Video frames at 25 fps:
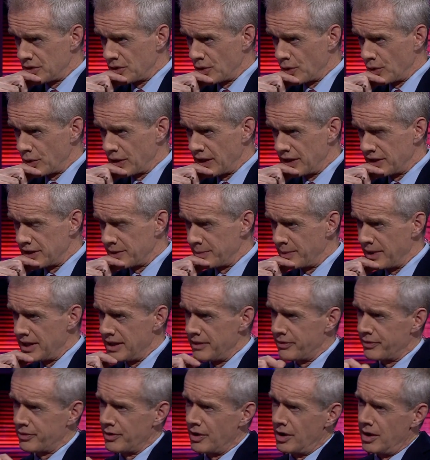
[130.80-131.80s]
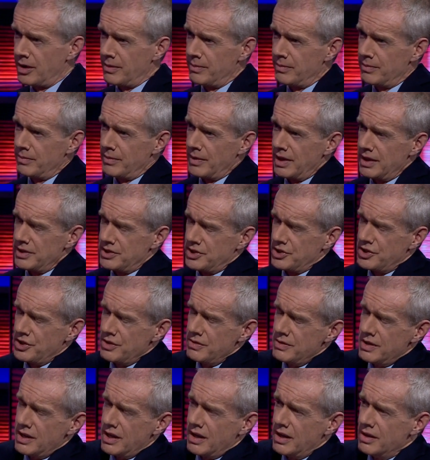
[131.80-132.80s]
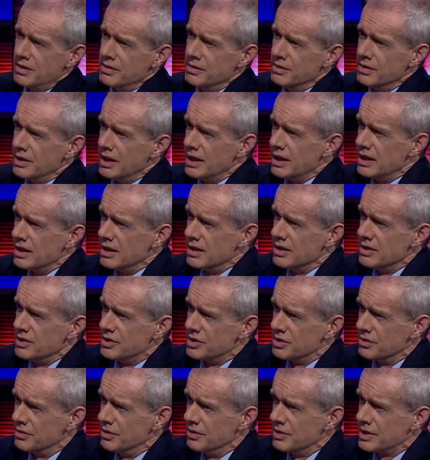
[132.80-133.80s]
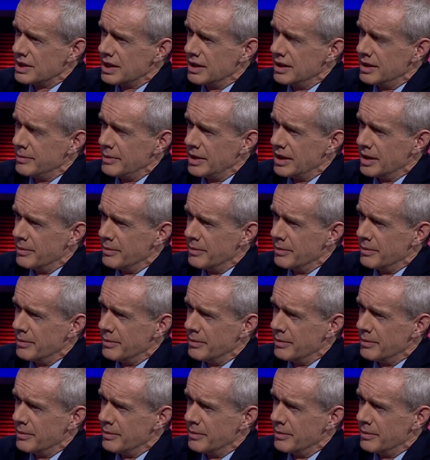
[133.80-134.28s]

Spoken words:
talking to me from a studio in Jerusalem at the